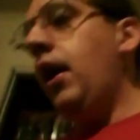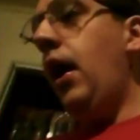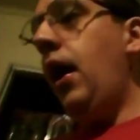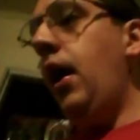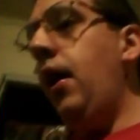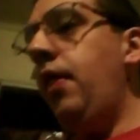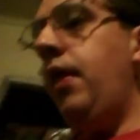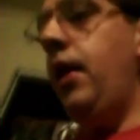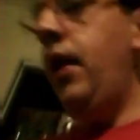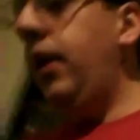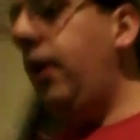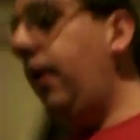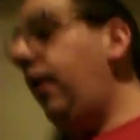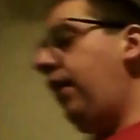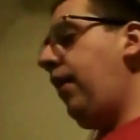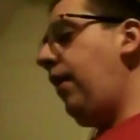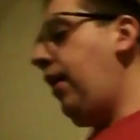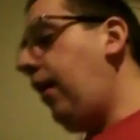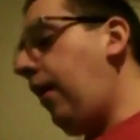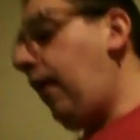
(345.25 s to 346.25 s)
And then
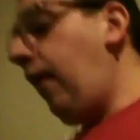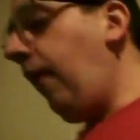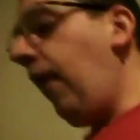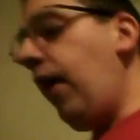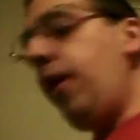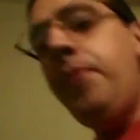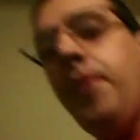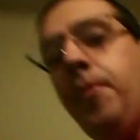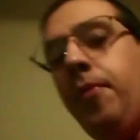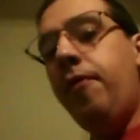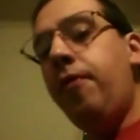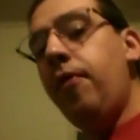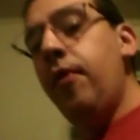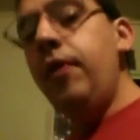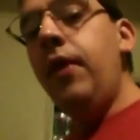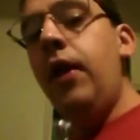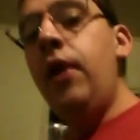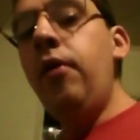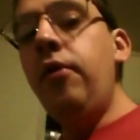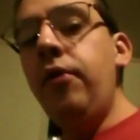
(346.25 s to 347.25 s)
a lot of people that